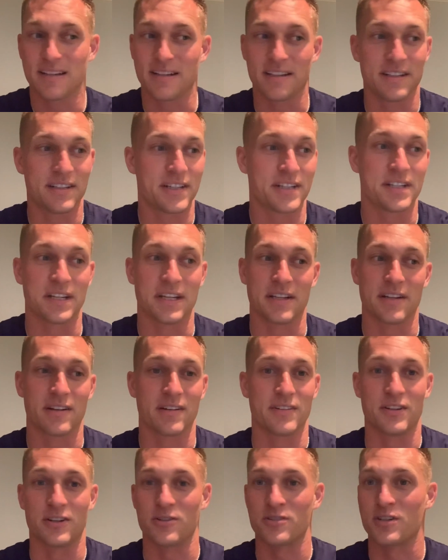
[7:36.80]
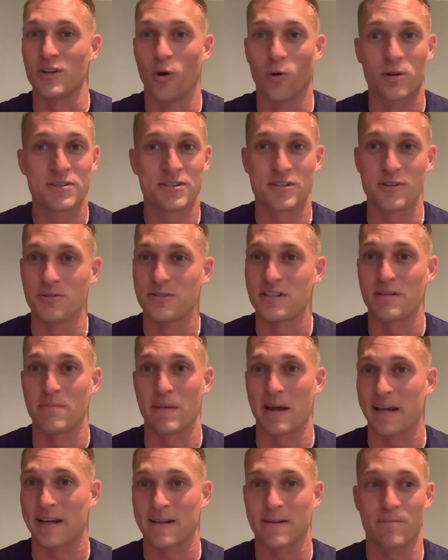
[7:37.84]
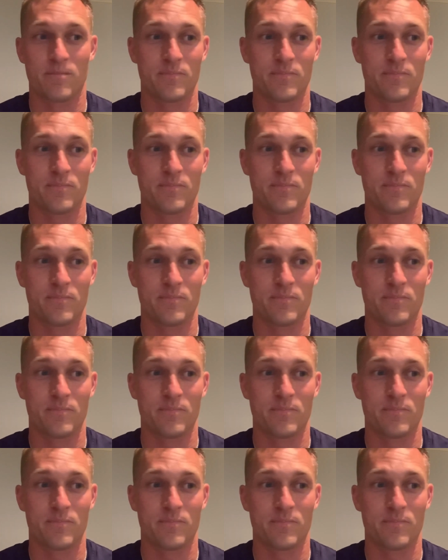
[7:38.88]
There's no excuses to make.